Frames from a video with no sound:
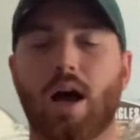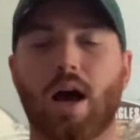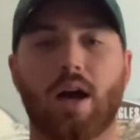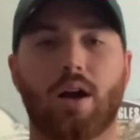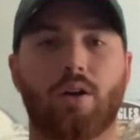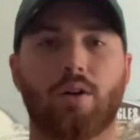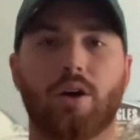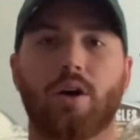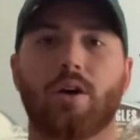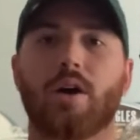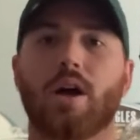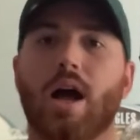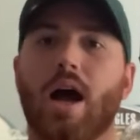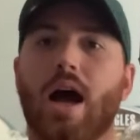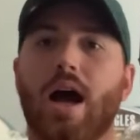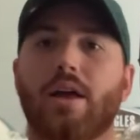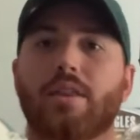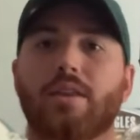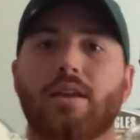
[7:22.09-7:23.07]
I don't know.
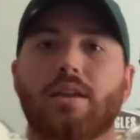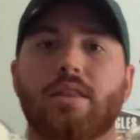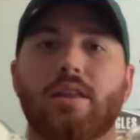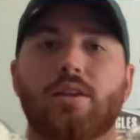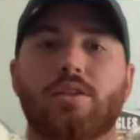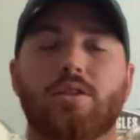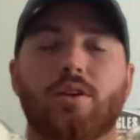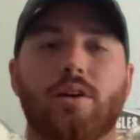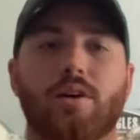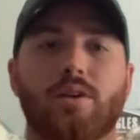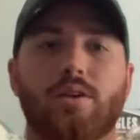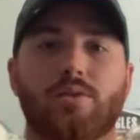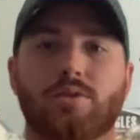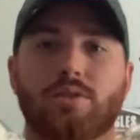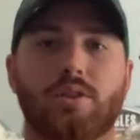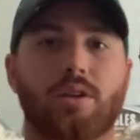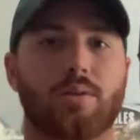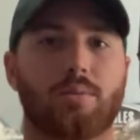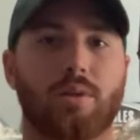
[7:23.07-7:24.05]
I think they thought it
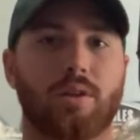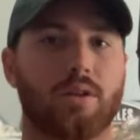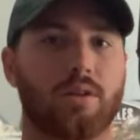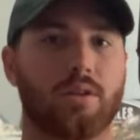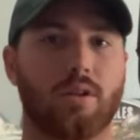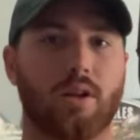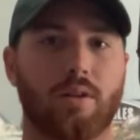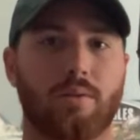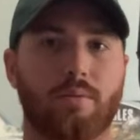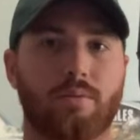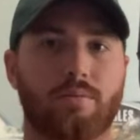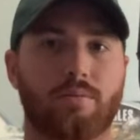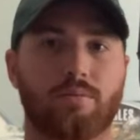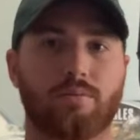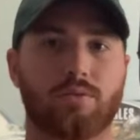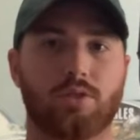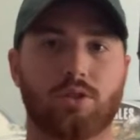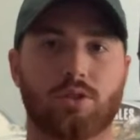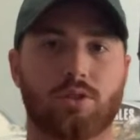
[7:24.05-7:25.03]
was going to be
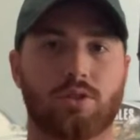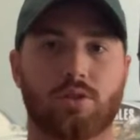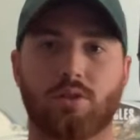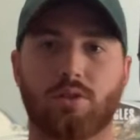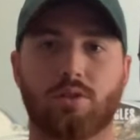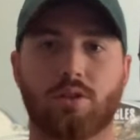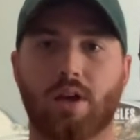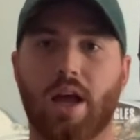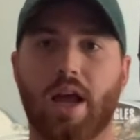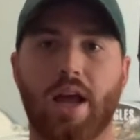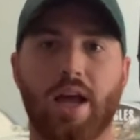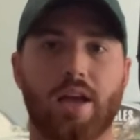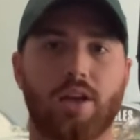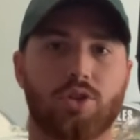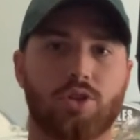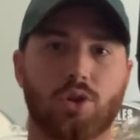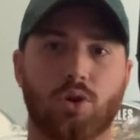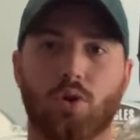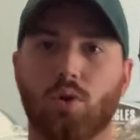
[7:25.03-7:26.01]
the
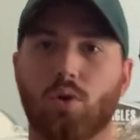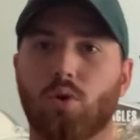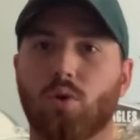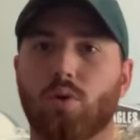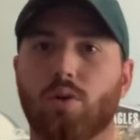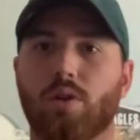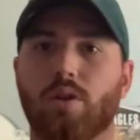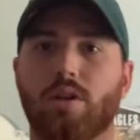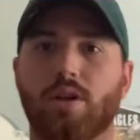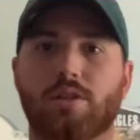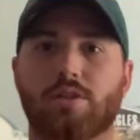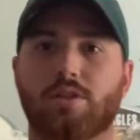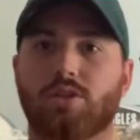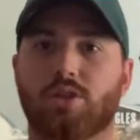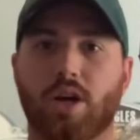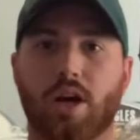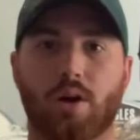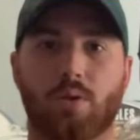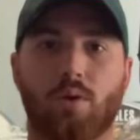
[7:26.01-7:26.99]
age-old, it's the
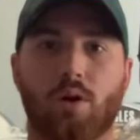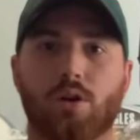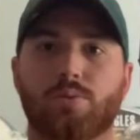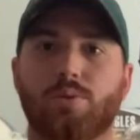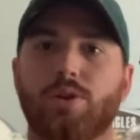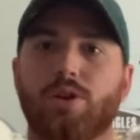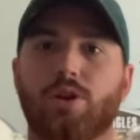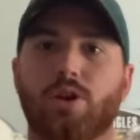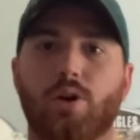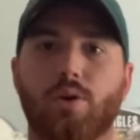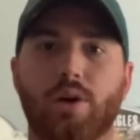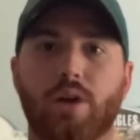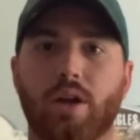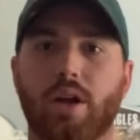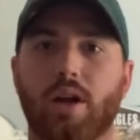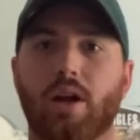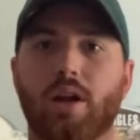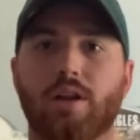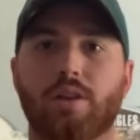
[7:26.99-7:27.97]
Jaguars, we can go in
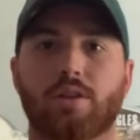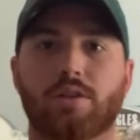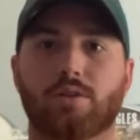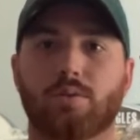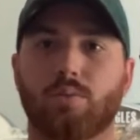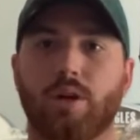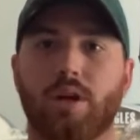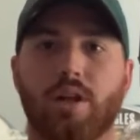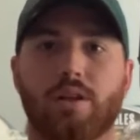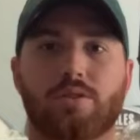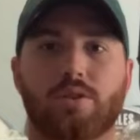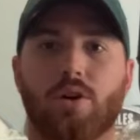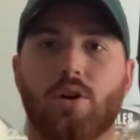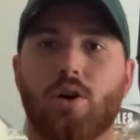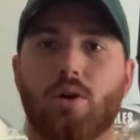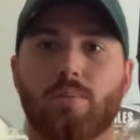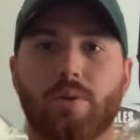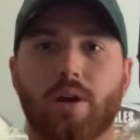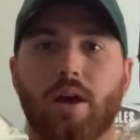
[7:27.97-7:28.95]
here and get this win. It's a
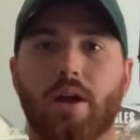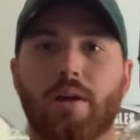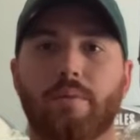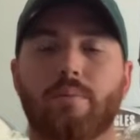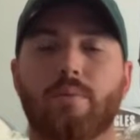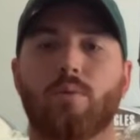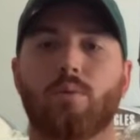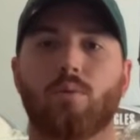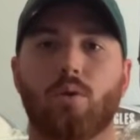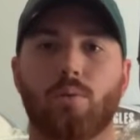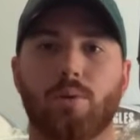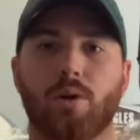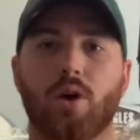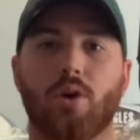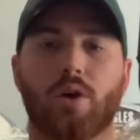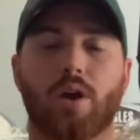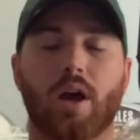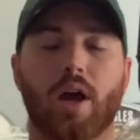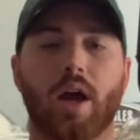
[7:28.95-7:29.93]
home game. We'll
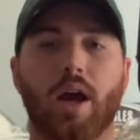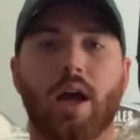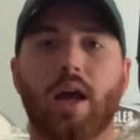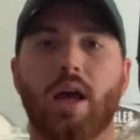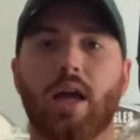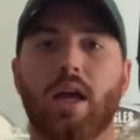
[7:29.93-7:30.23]
be okay.